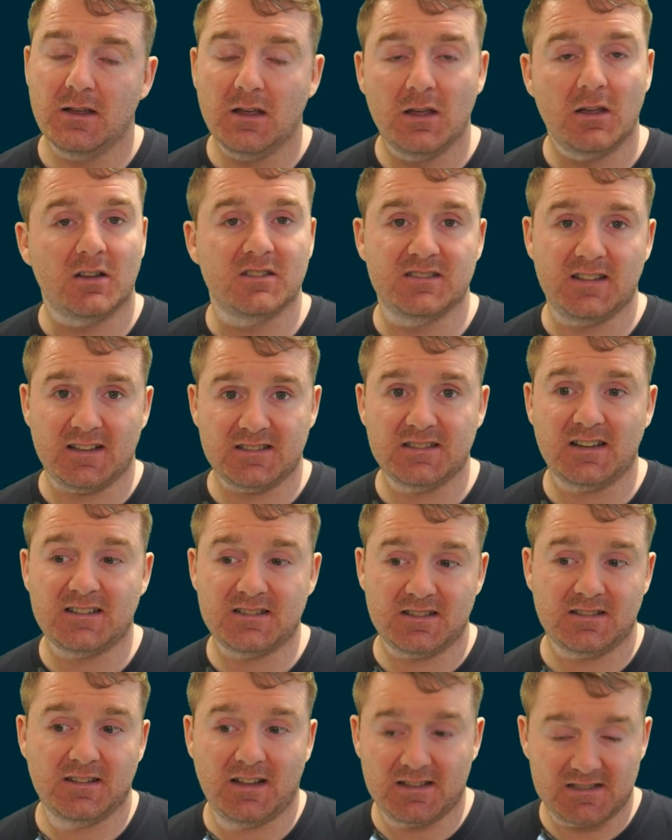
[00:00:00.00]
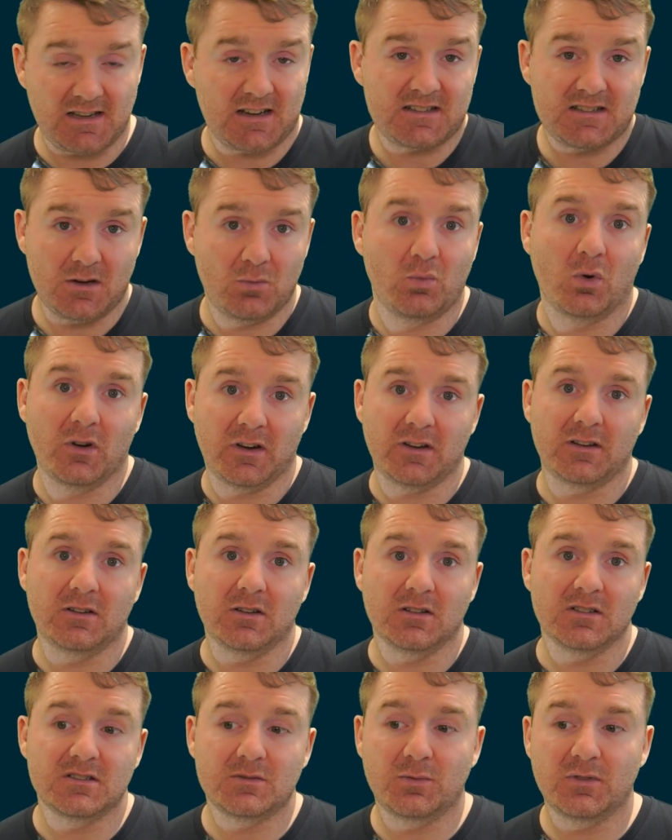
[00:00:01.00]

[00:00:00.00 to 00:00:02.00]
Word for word: because that's, that's actually what it does.